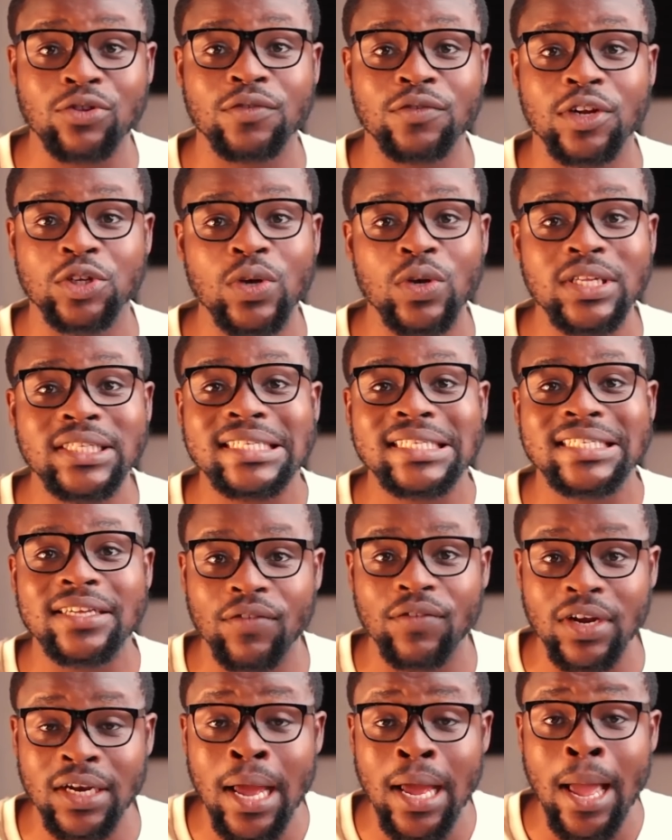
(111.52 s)
of the
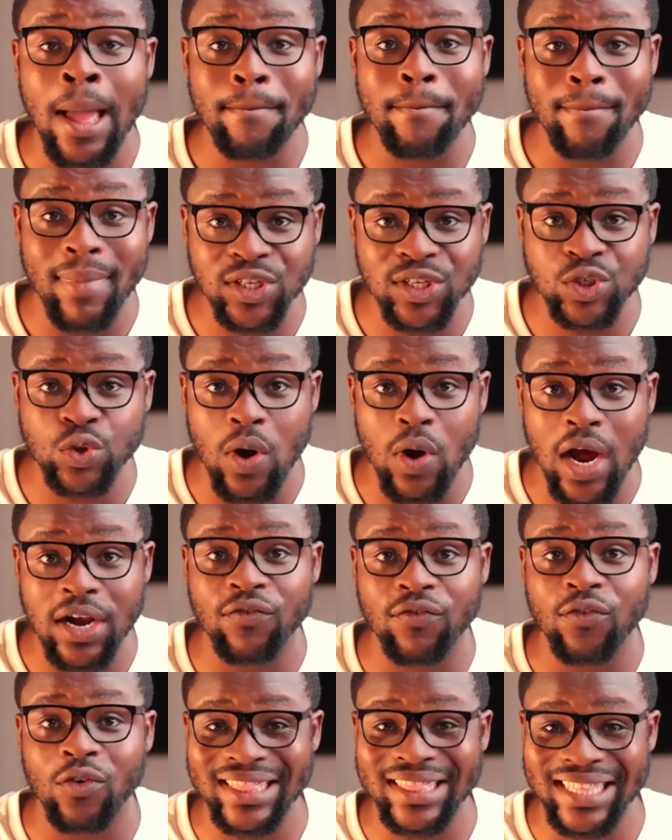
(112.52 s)
27-man
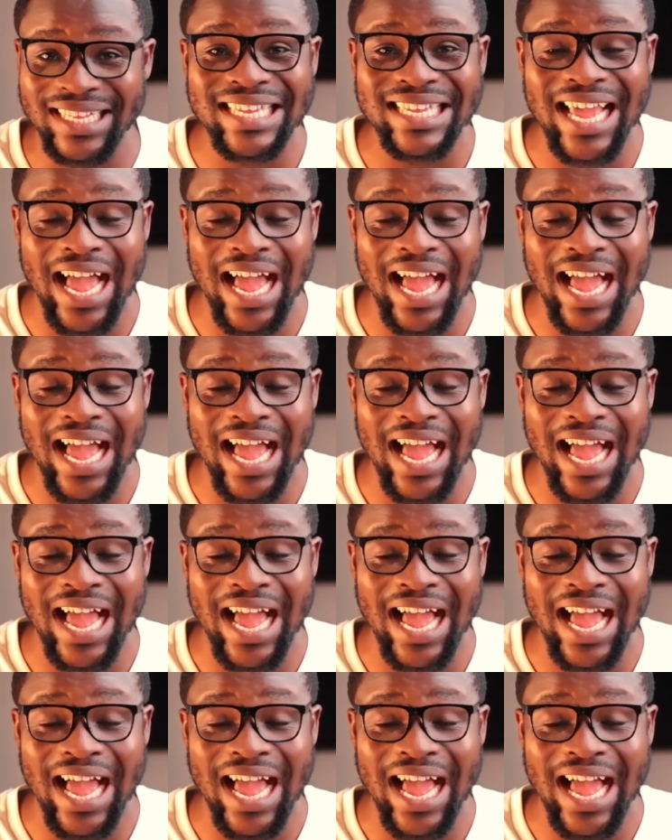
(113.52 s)
squad for this